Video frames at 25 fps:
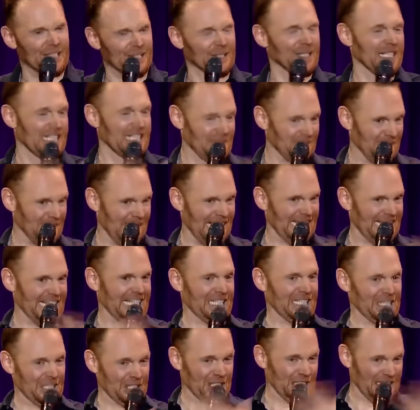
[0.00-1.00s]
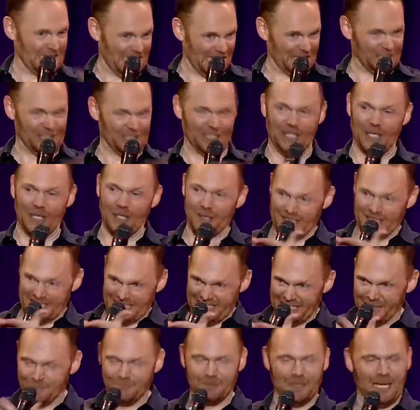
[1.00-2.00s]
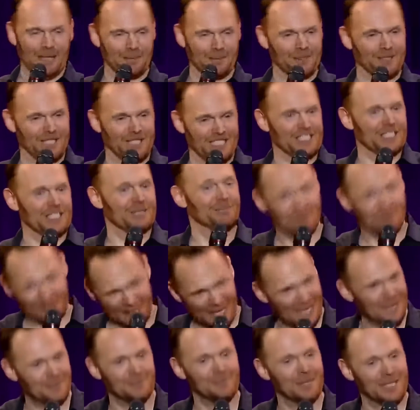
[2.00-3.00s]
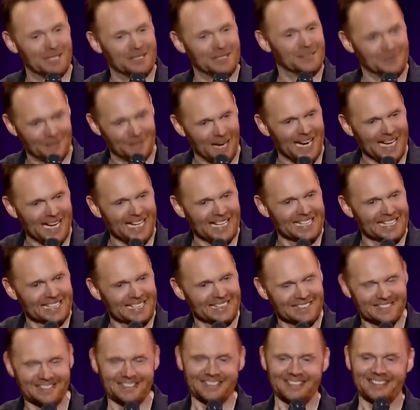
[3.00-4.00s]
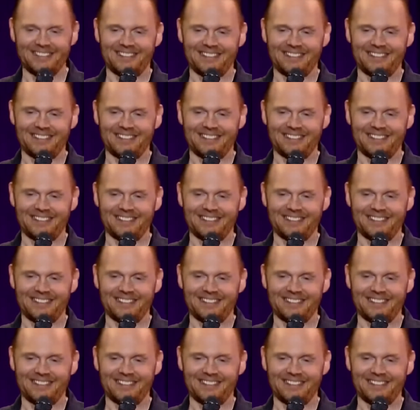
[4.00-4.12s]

You know, you're a comedian. You should tell jokes. He's a plumber. He should plumb, right?